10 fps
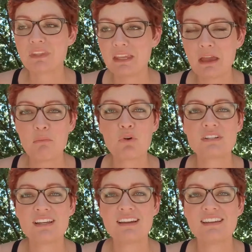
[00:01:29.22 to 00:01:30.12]
get more
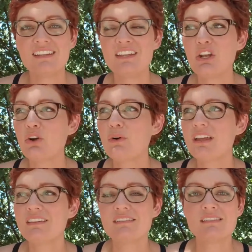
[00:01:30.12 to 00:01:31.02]
done, you know,
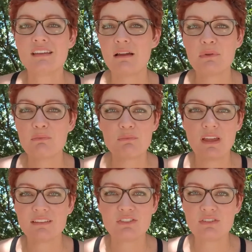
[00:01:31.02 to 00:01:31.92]
and I mean,
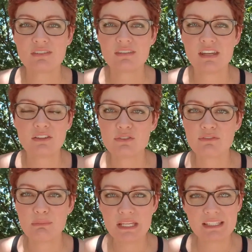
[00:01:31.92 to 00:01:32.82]
that's just the nature
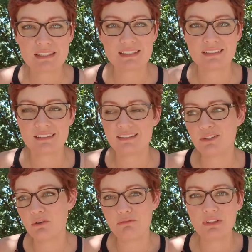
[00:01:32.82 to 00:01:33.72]
of the beast.
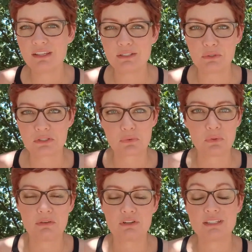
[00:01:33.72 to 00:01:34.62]
You don't feel like doing
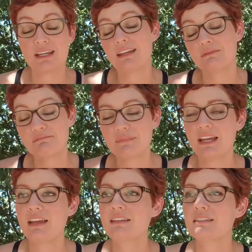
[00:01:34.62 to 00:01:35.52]
school every day,
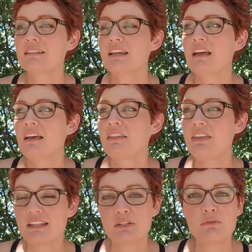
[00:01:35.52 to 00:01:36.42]
and
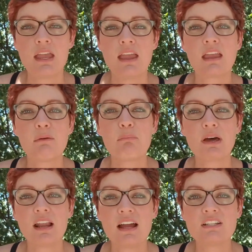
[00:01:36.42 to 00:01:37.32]
that's okay.
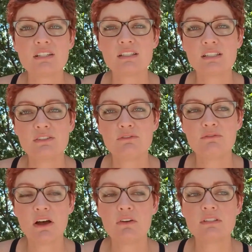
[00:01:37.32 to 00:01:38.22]
But I just
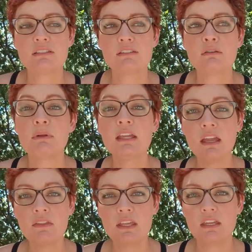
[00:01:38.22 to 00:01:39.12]
felt to
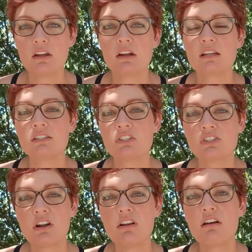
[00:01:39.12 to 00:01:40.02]
begin the year and to
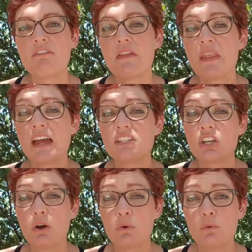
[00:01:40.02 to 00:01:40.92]
start off on that
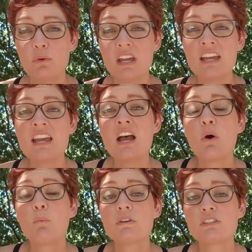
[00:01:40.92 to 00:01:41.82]
tone
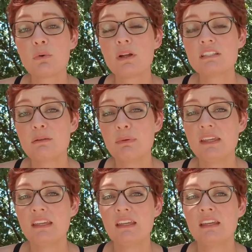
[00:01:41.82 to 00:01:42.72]
was going to
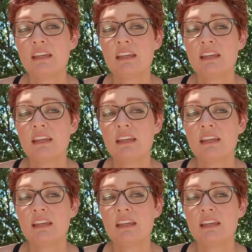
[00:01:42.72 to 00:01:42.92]
be